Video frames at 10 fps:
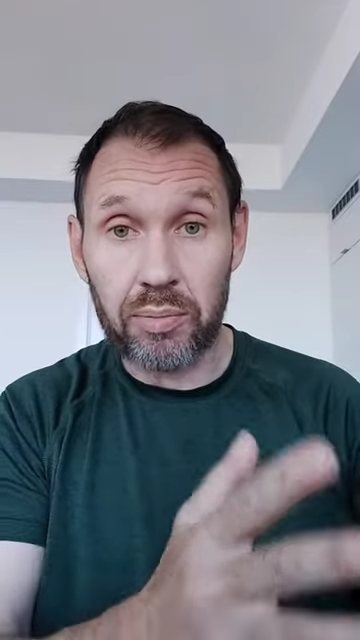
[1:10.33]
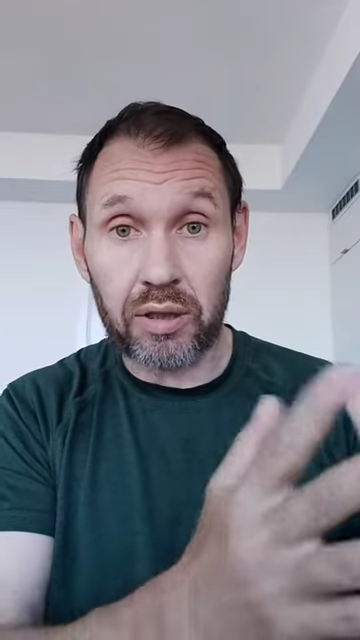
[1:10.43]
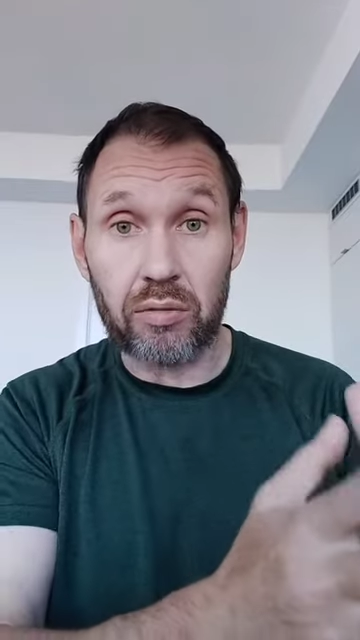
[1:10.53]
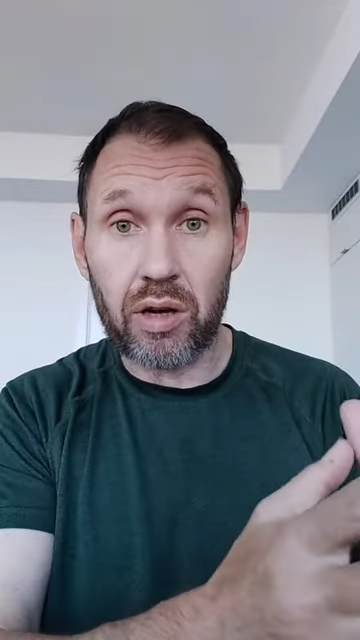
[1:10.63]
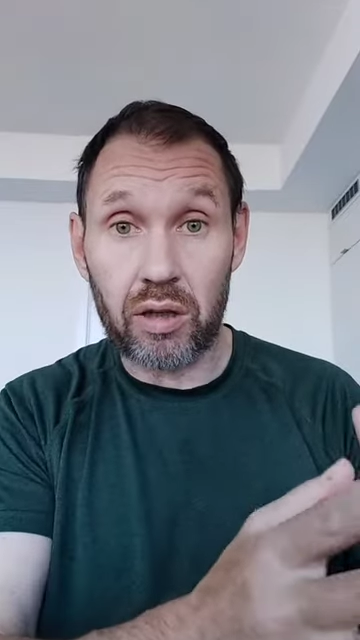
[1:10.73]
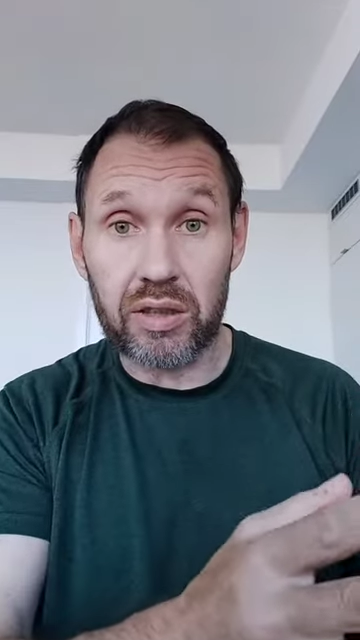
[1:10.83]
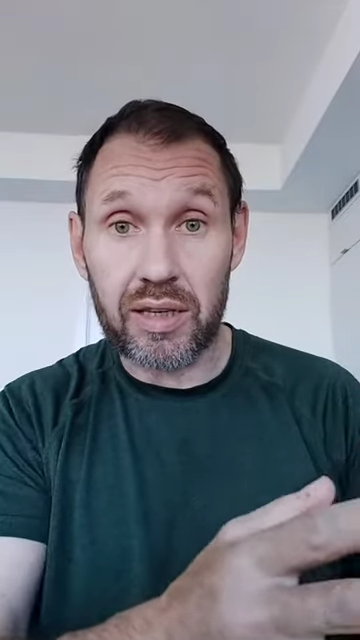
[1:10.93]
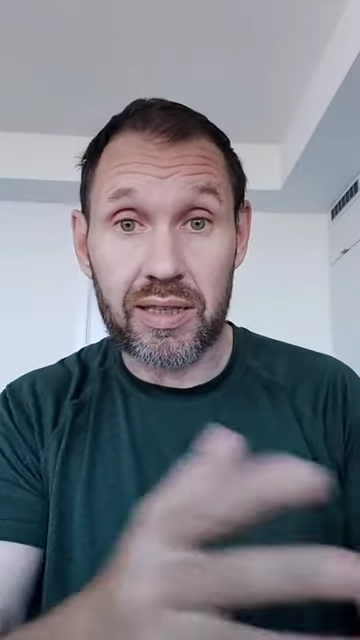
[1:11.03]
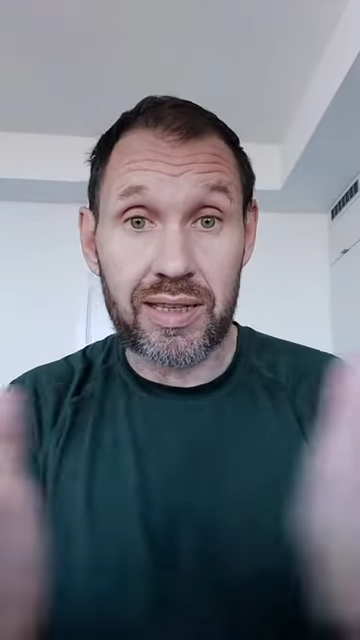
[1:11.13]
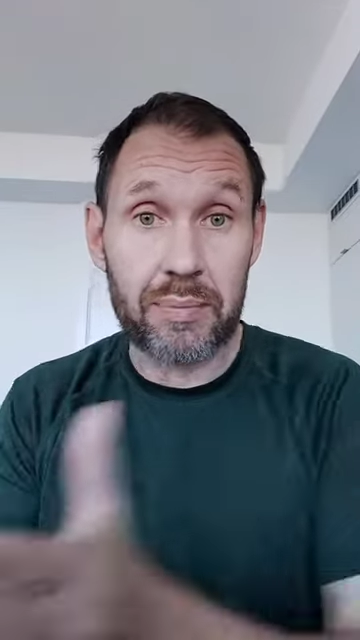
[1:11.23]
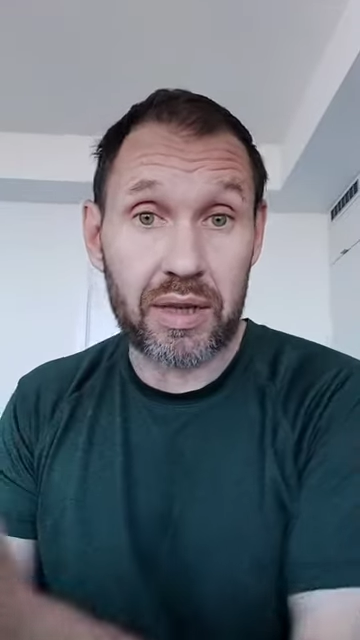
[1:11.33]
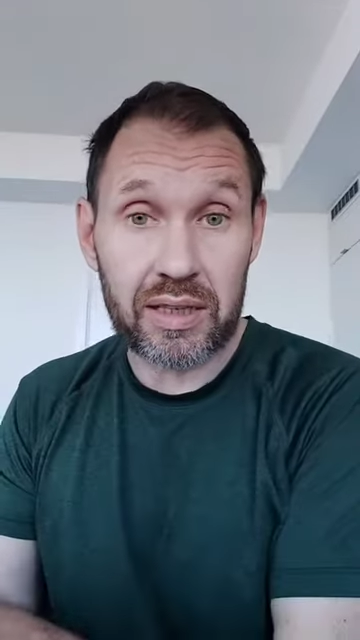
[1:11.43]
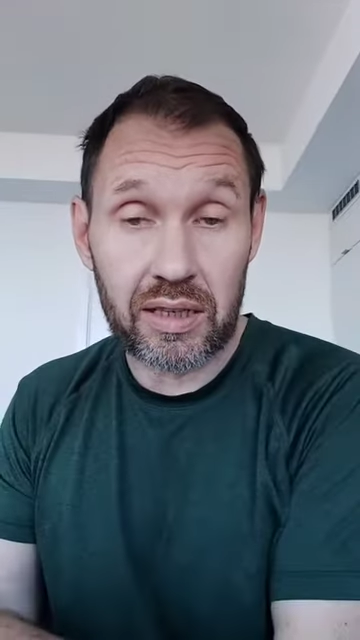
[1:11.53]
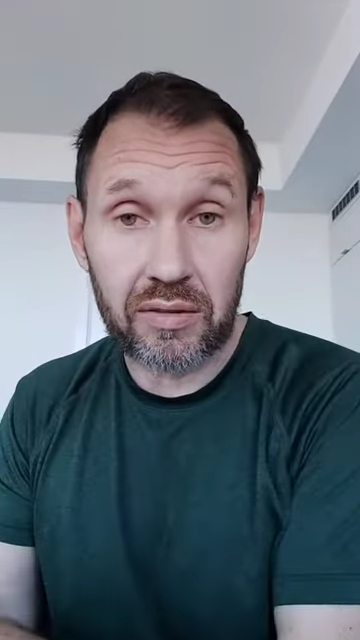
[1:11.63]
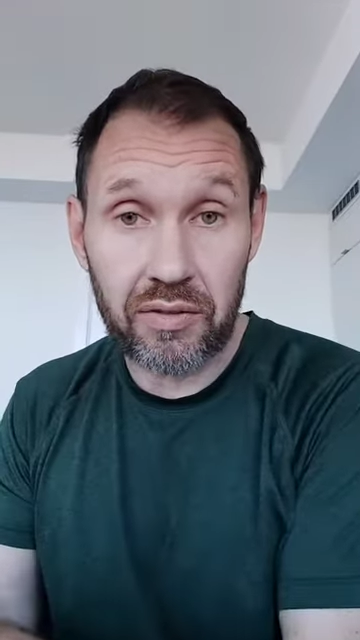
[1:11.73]
Builderall does the same thing as
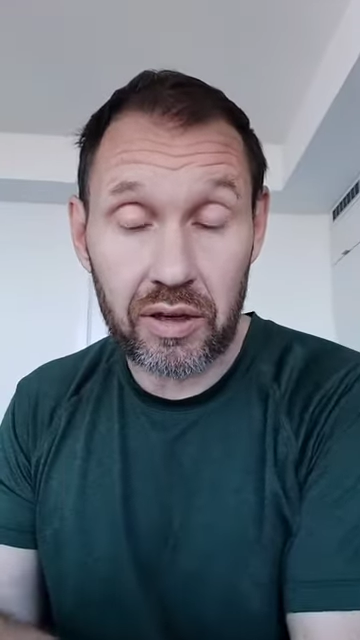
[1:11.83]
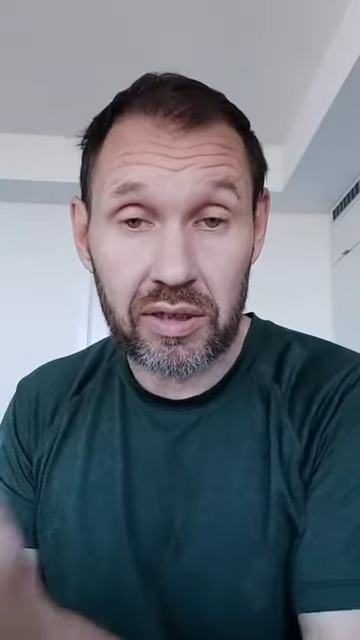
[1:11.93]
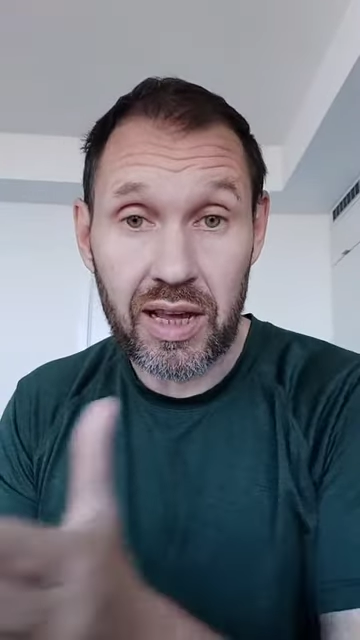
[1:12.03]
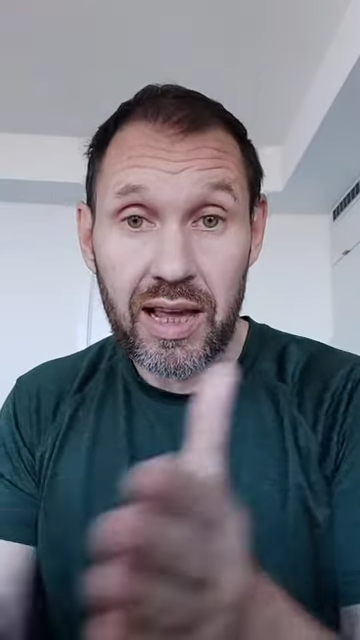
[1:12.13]
ClickFunnels.